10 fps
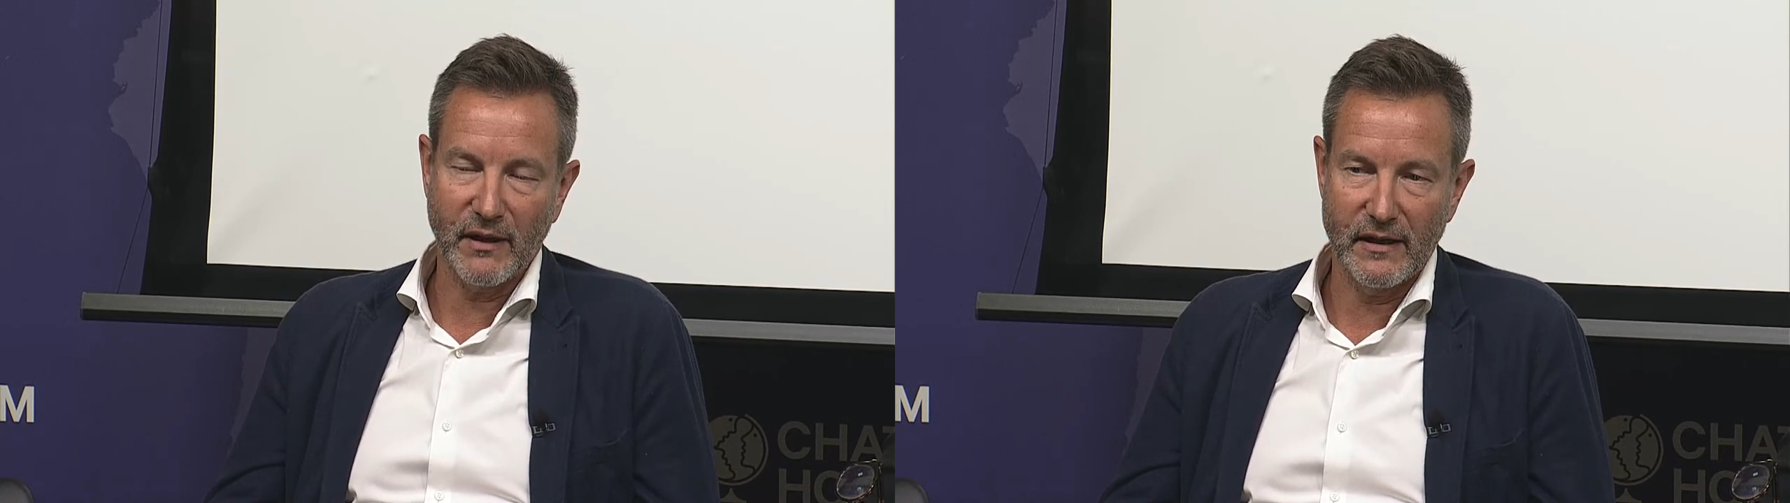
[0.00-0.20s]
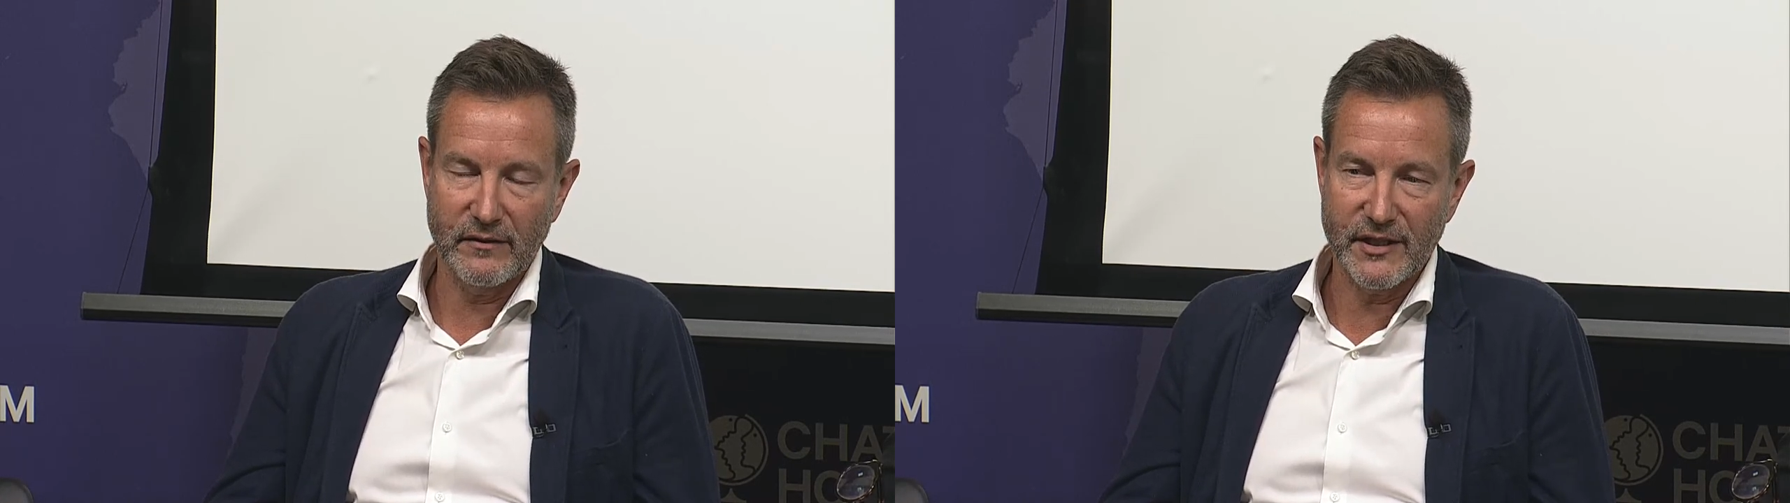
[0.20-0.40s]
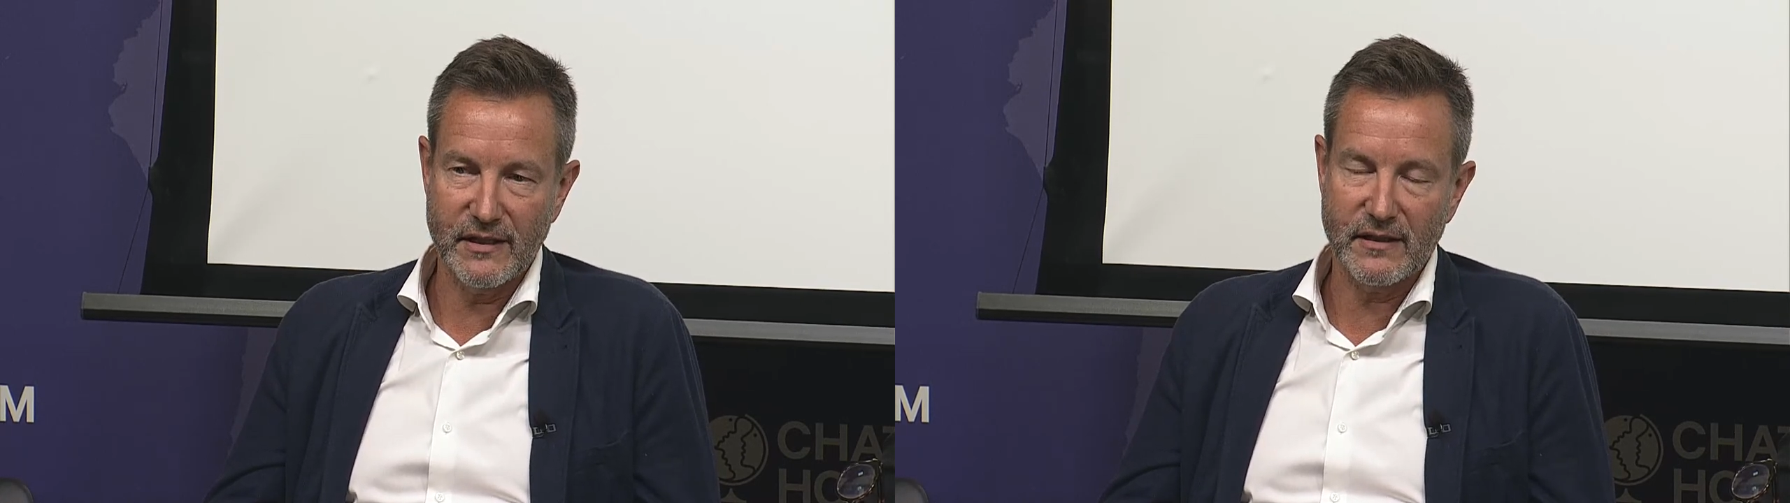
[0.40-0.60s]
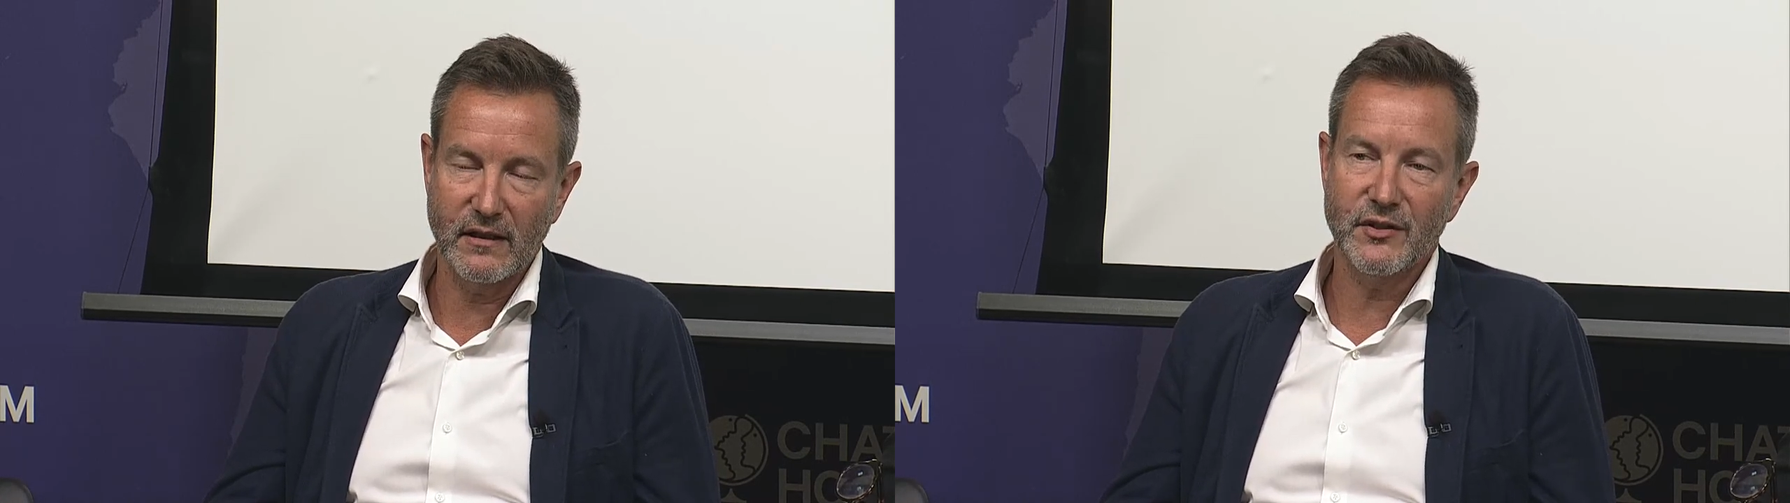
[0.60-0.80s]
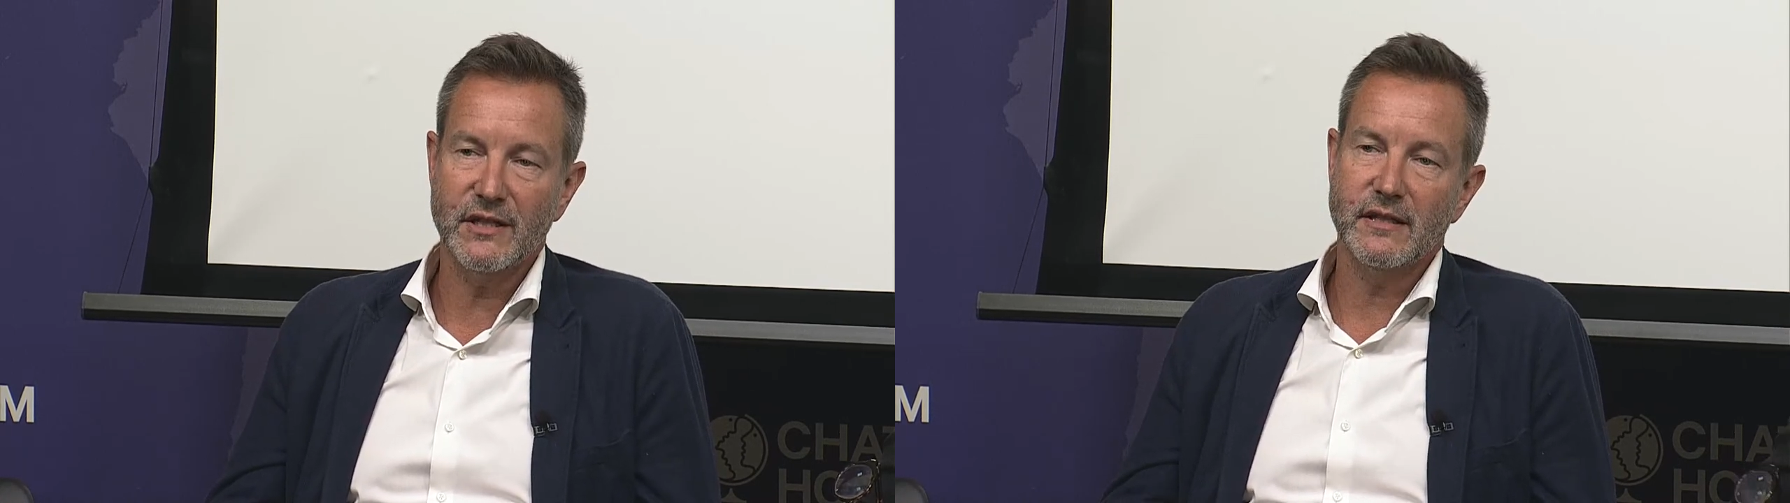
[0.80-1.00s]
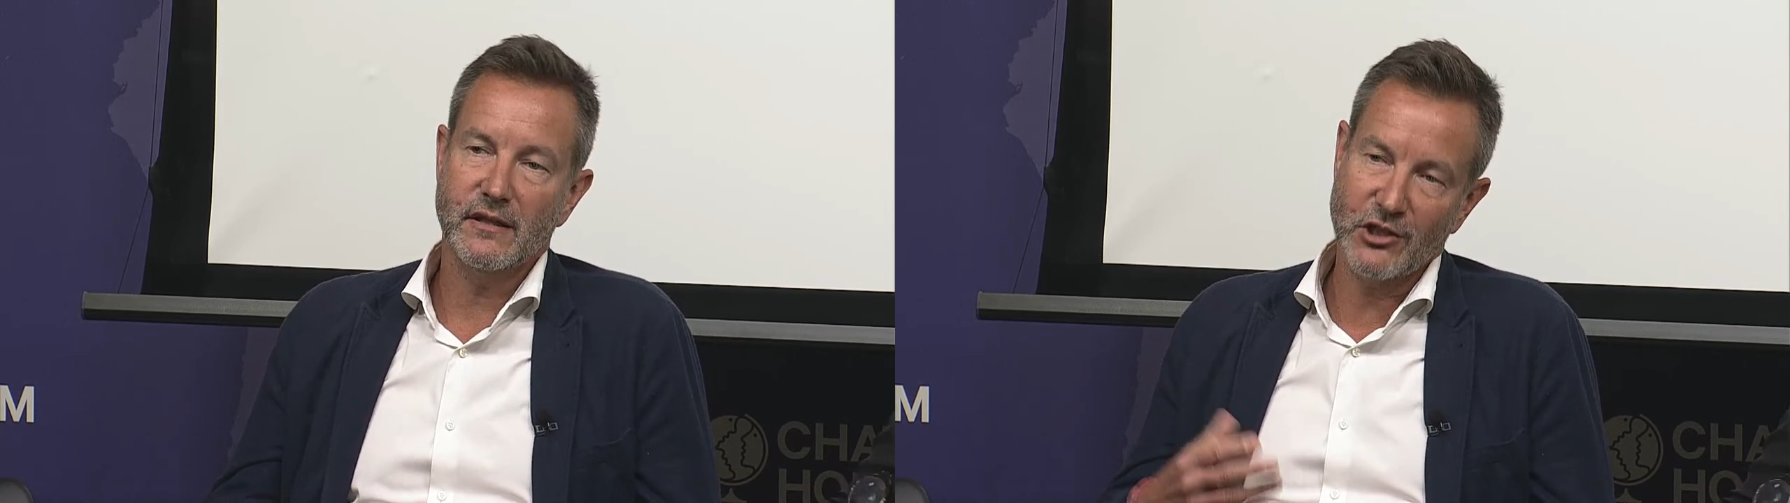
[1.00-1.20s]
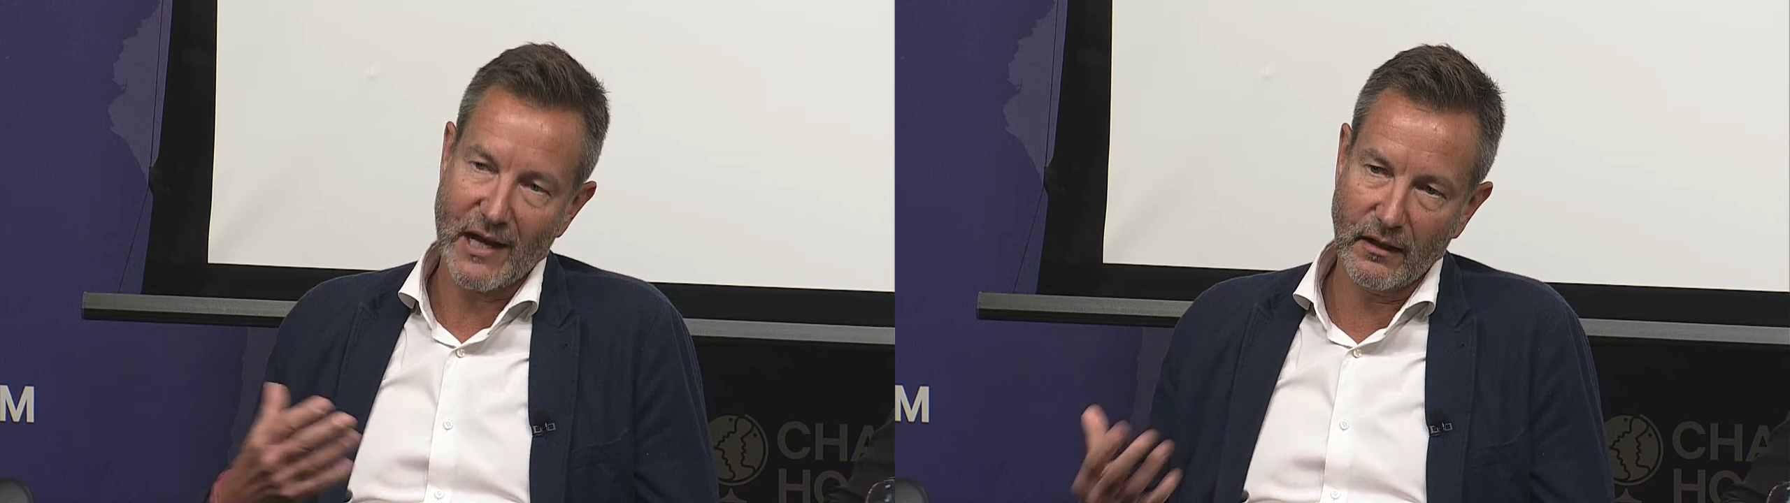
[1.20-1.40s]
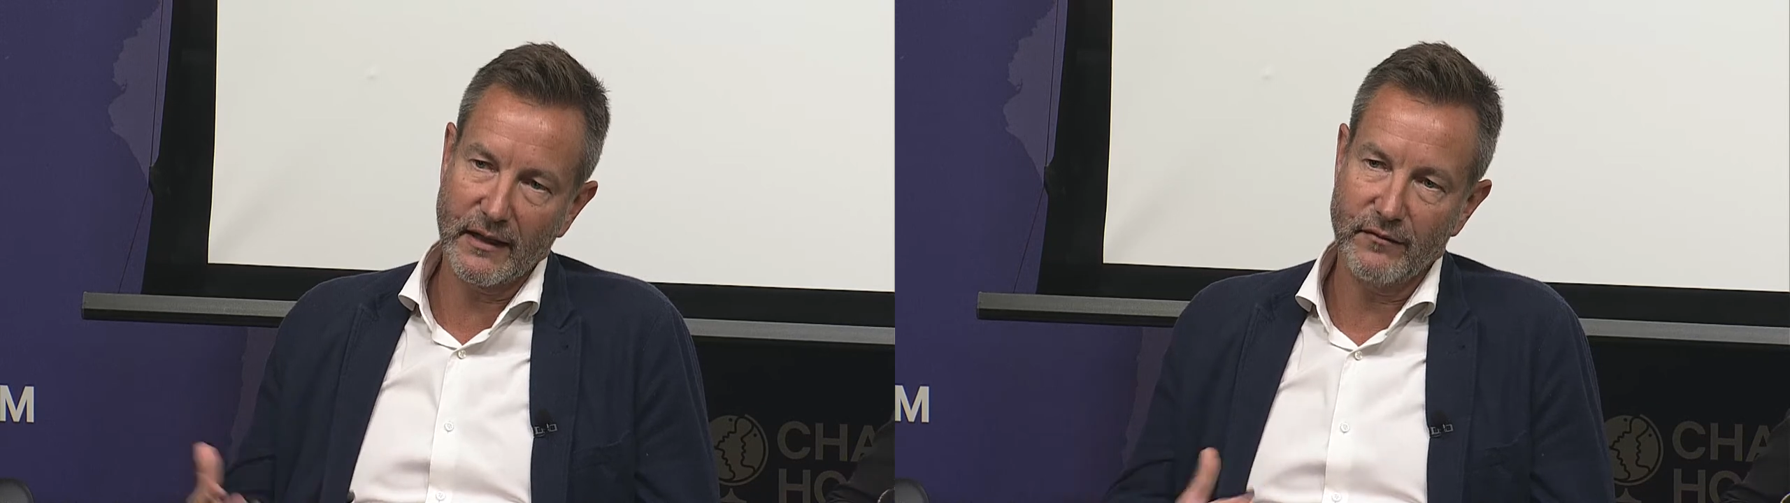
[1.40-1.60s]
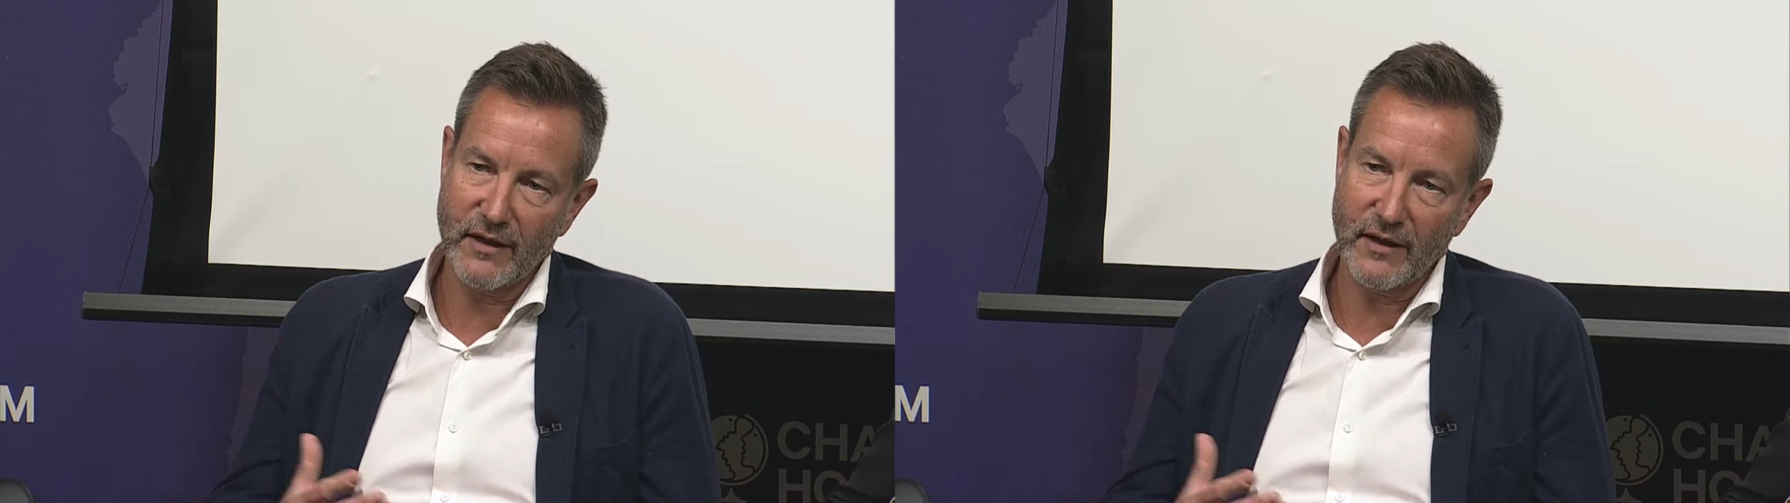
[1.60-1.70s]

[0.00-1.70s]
biodiversity services and channeling